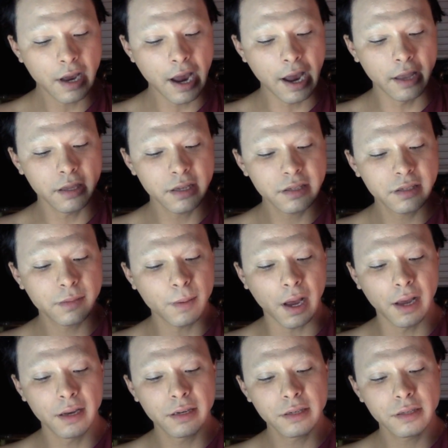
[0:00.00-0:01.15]
and the
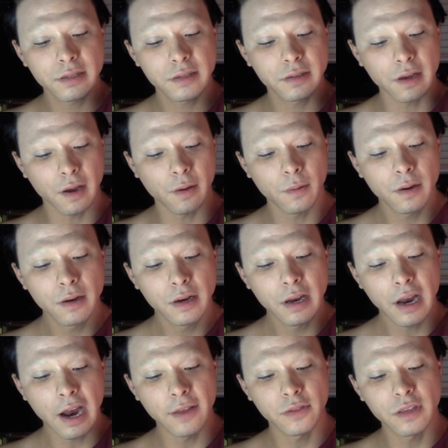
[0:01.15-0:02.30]
sponge. So
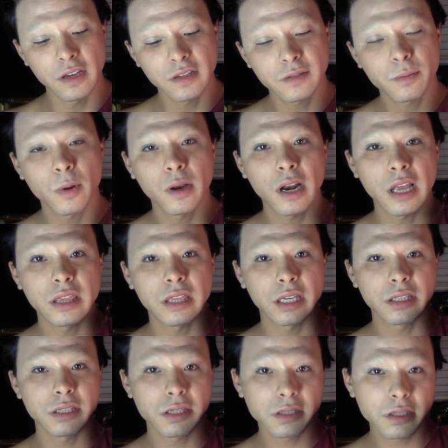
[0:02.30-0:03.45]
at this point I
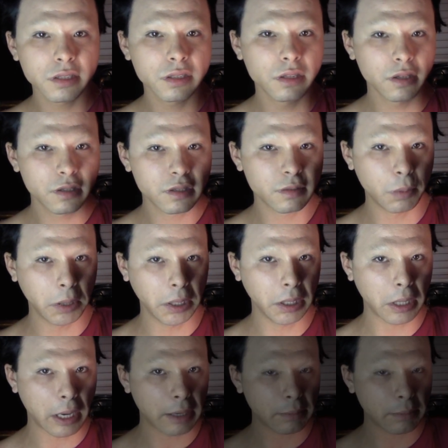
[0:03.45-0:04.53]
think this is the speed up.